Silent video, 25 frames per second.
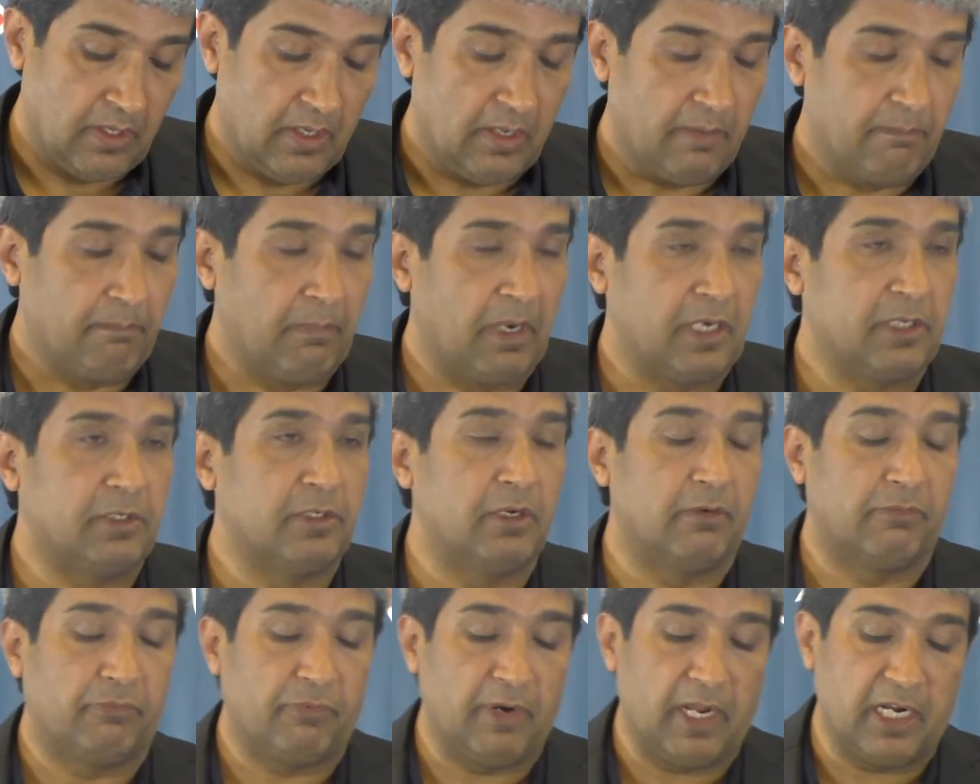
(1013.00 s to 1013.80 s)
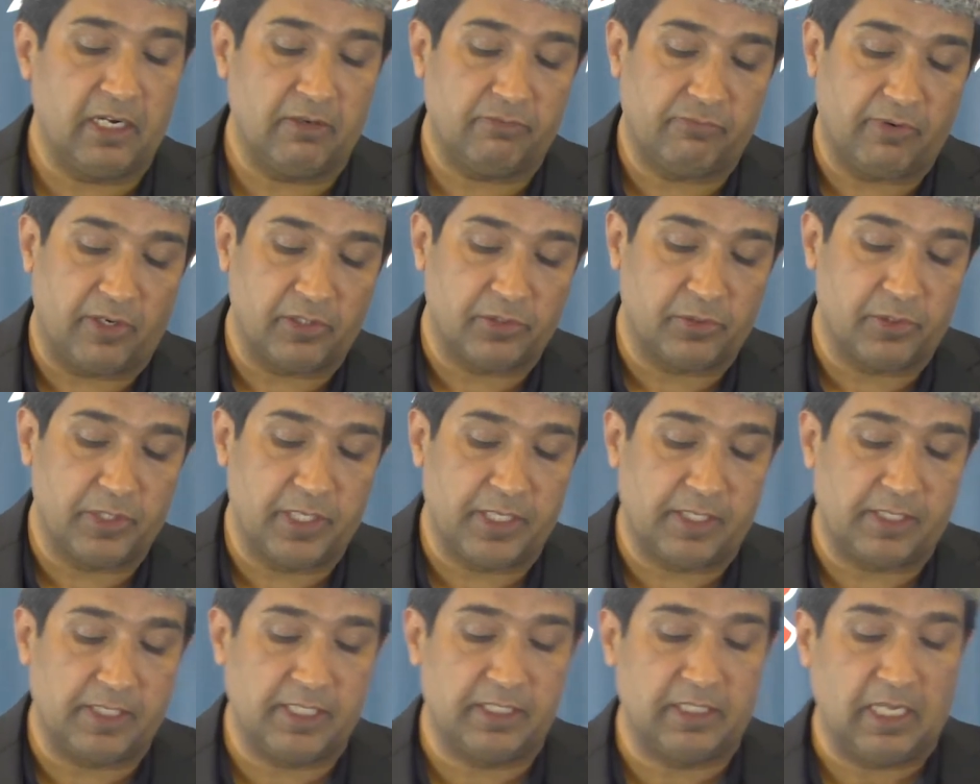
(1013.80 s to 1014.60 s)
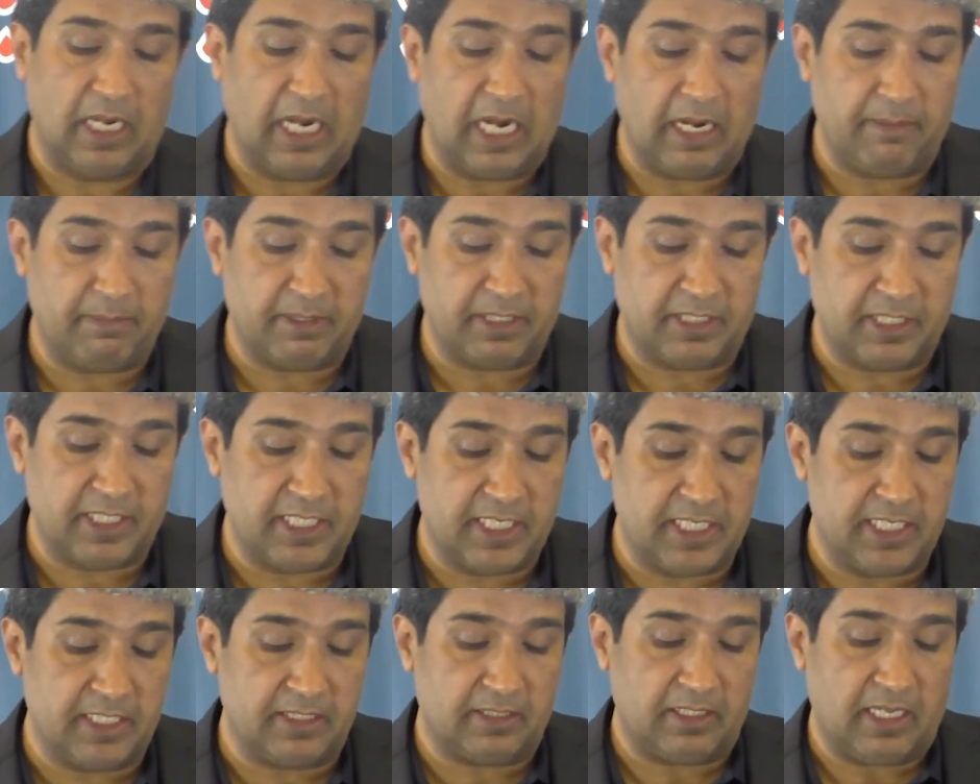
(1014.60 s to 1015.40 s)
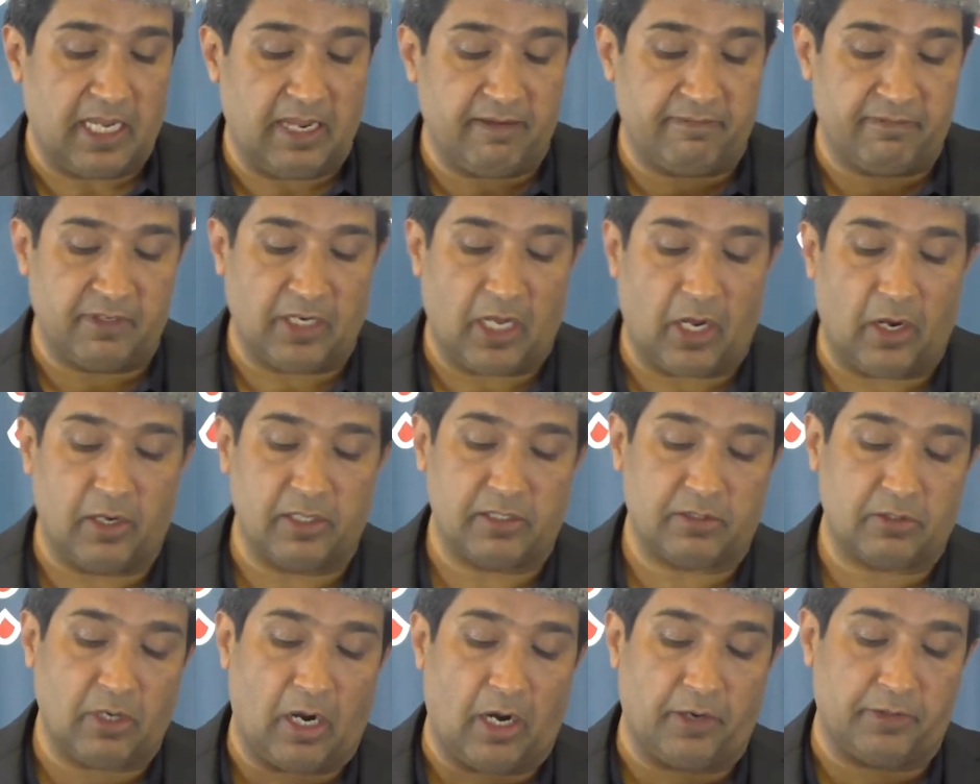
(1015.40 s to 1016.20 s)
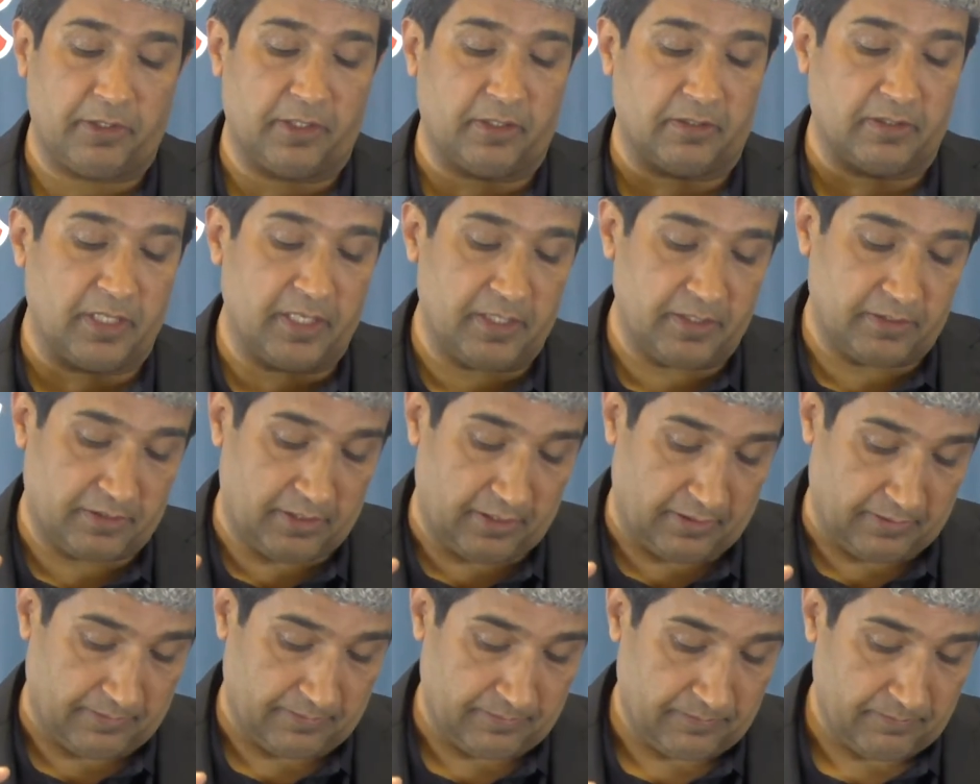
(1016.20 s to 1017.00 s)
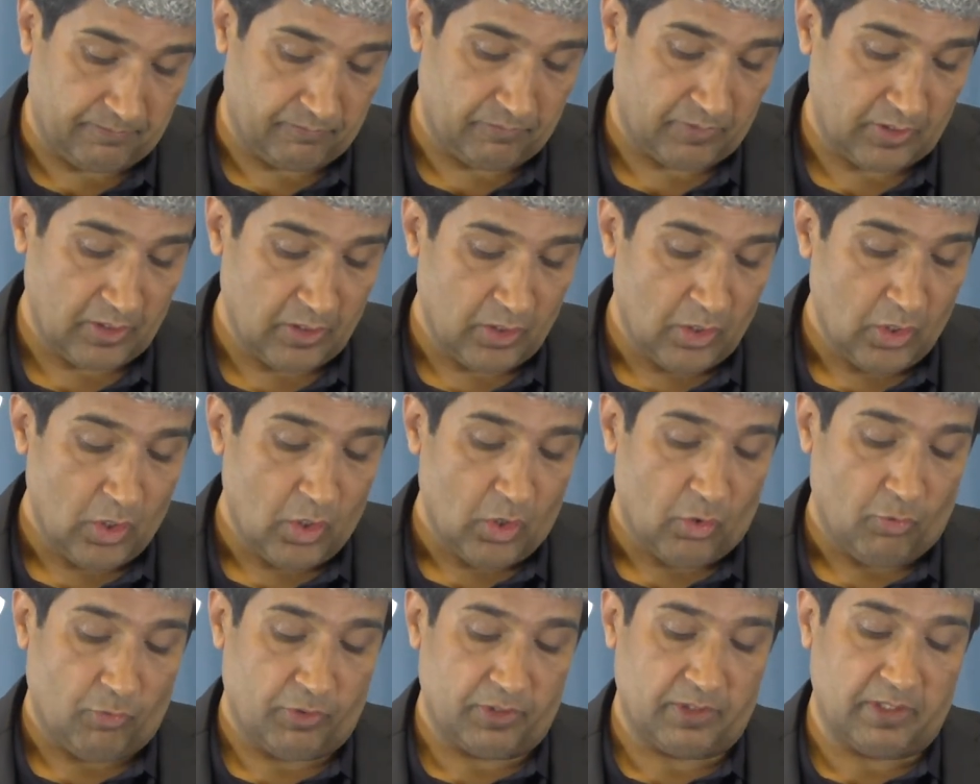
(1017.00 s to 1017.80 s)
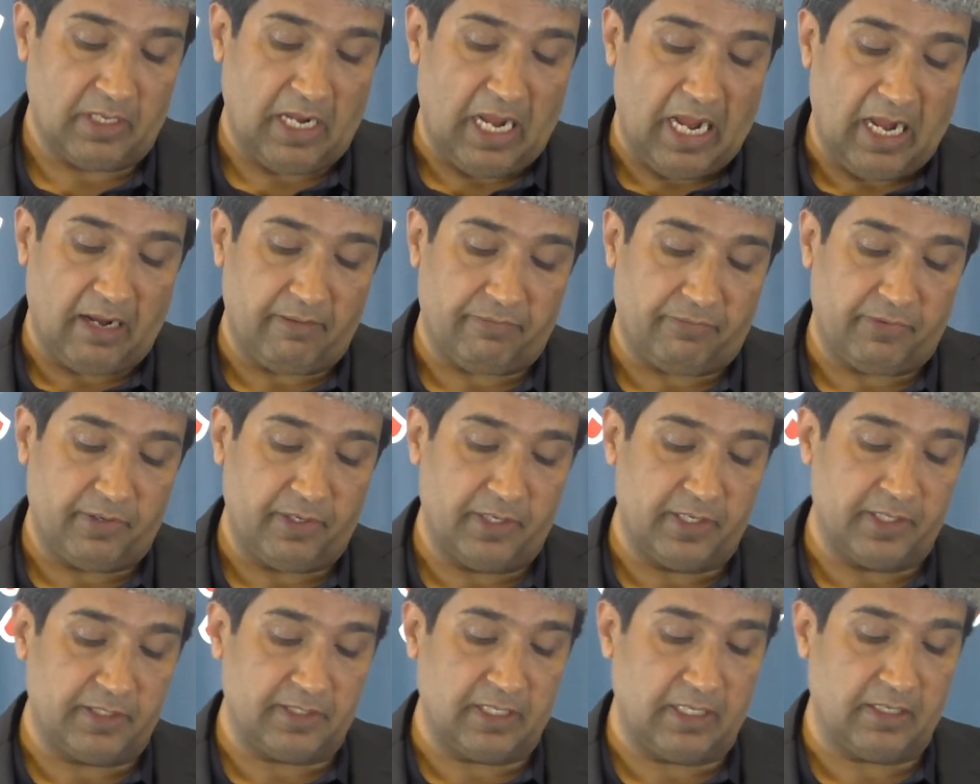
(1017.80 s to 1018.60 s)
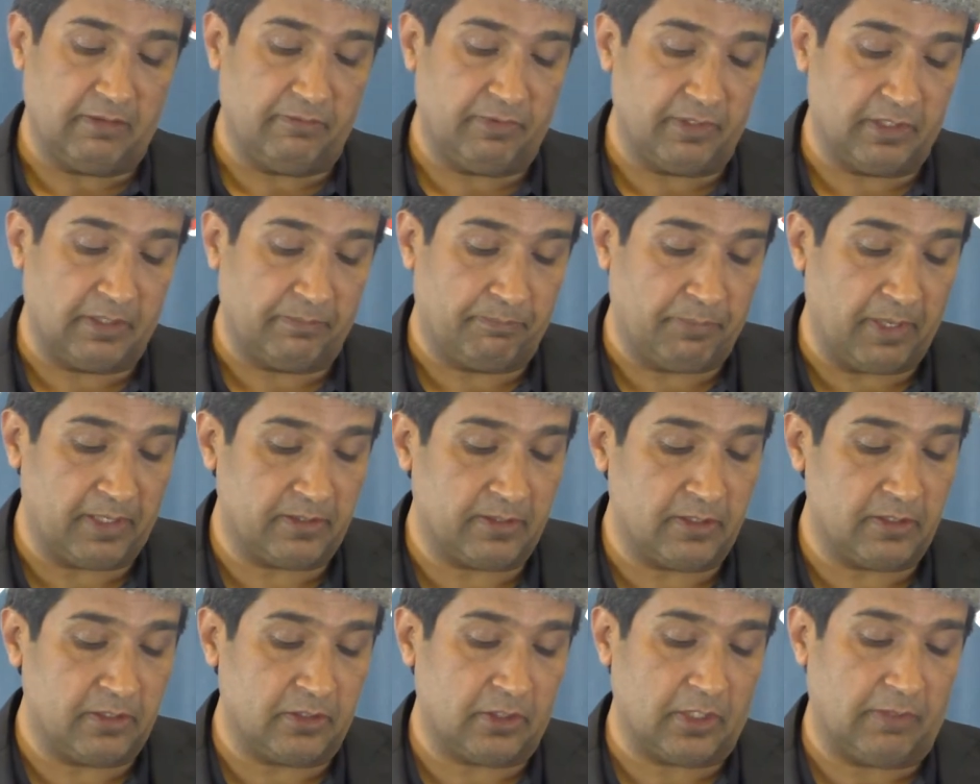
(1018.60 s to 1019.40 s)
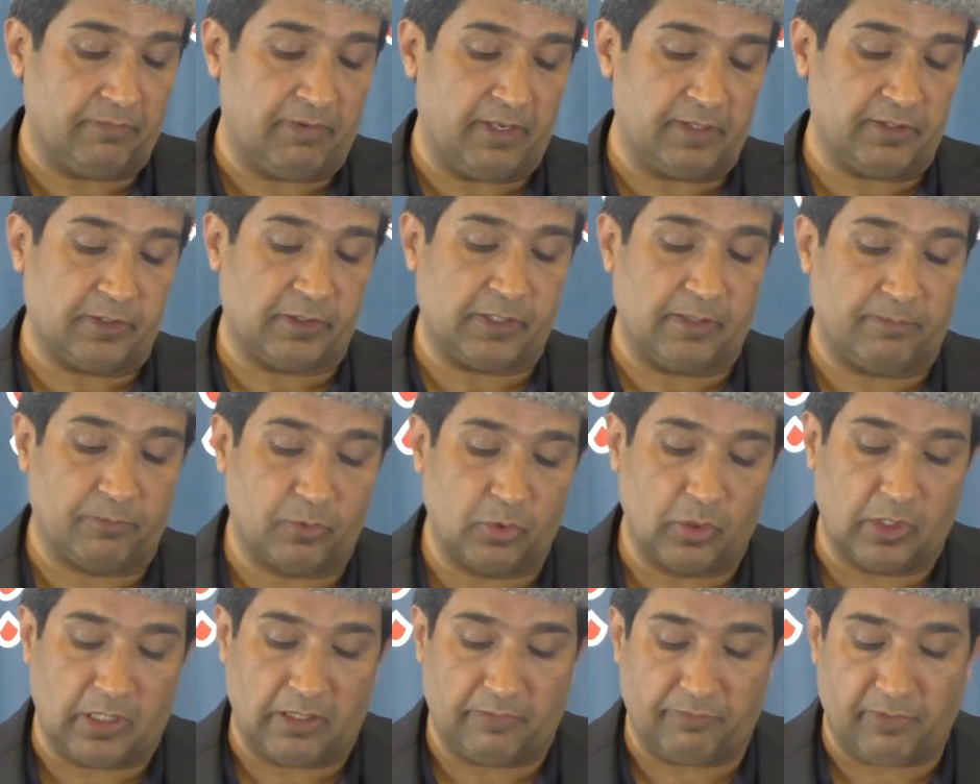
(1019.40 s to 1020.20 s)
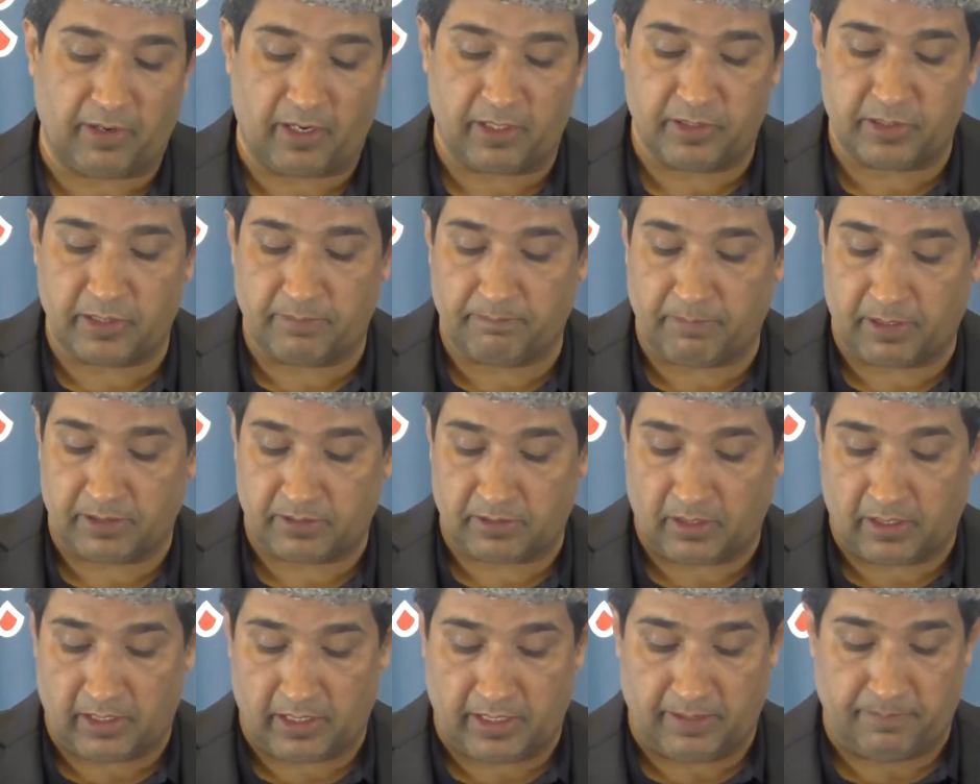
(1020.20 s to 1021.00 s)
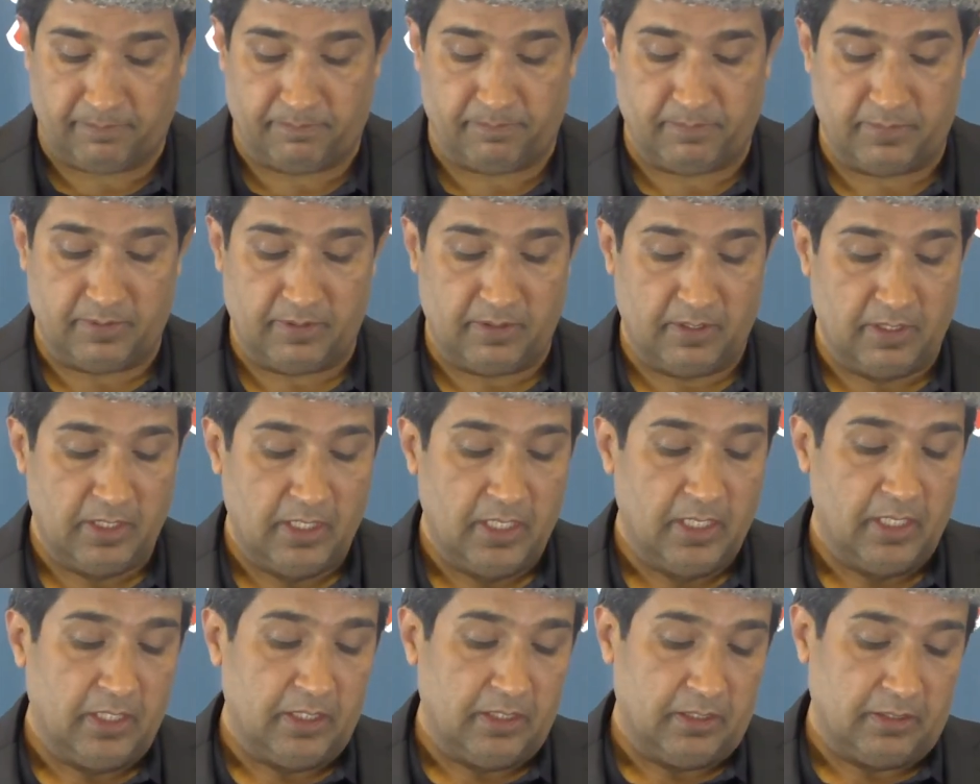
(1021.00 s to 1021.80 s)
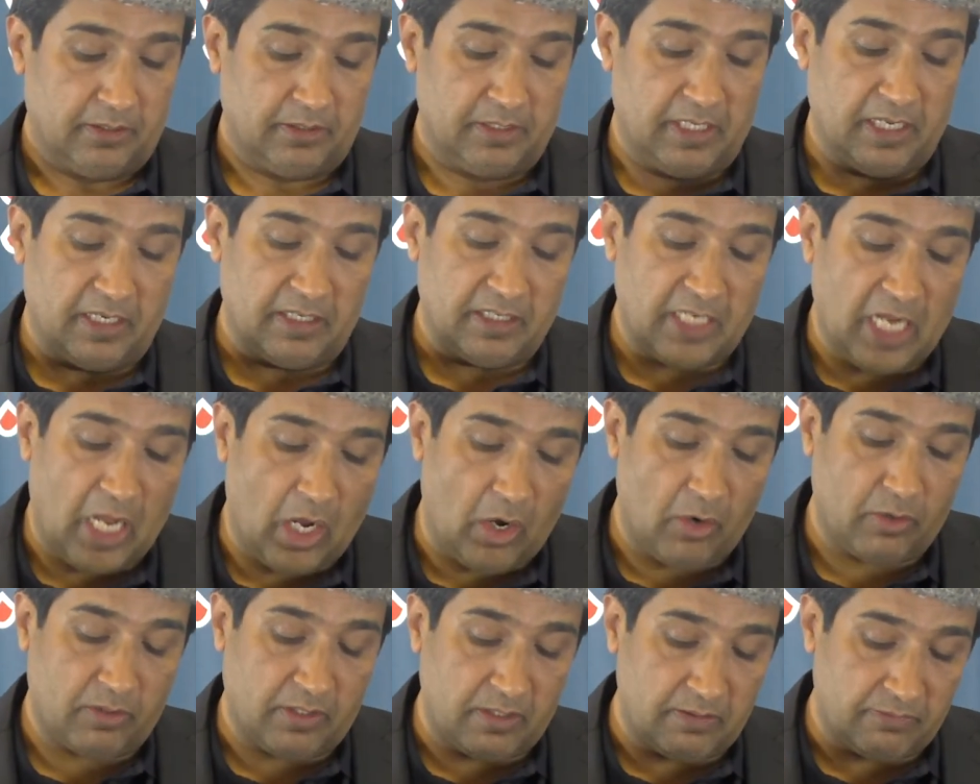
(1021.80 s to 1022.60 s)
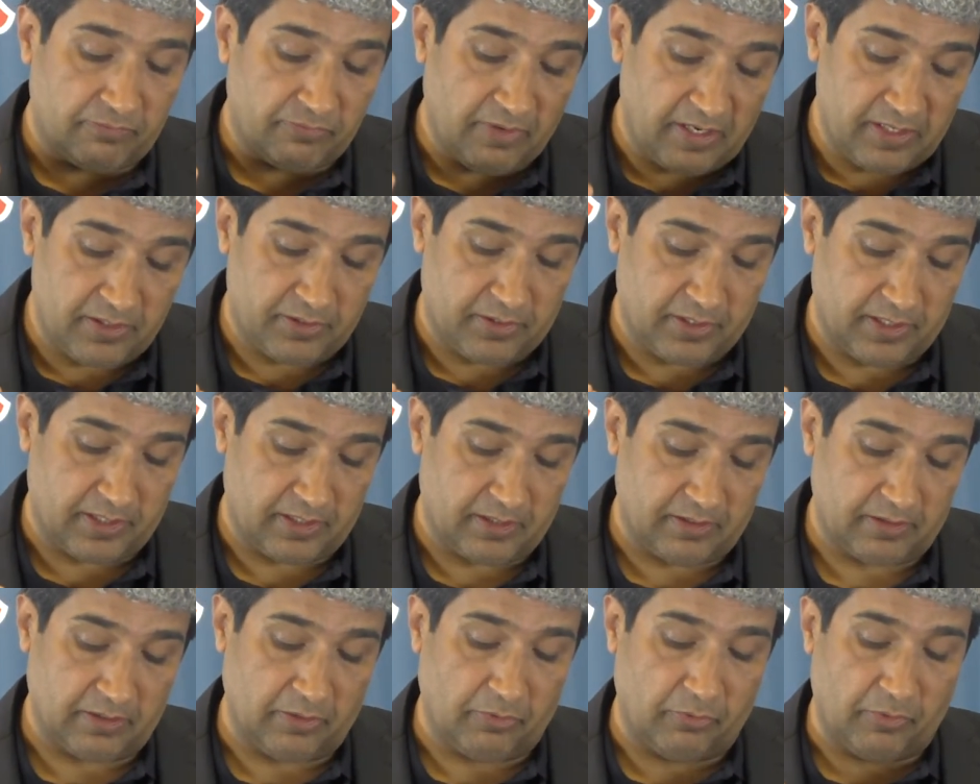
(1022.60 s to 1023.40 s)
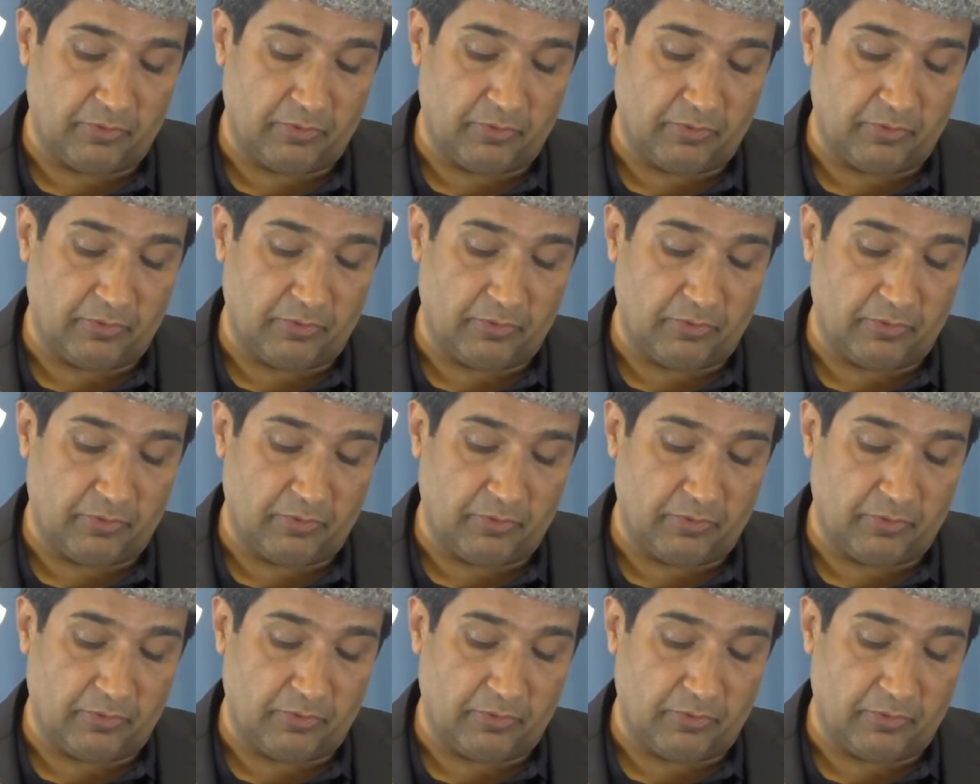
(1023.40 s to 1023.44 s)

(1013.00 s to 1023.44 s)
My dear friend, fortunately the Ahmadies have now started thinking. With the efforts and with the presence of Hazrat Abdul Ghaffar Jamba Sahib, they are now confronting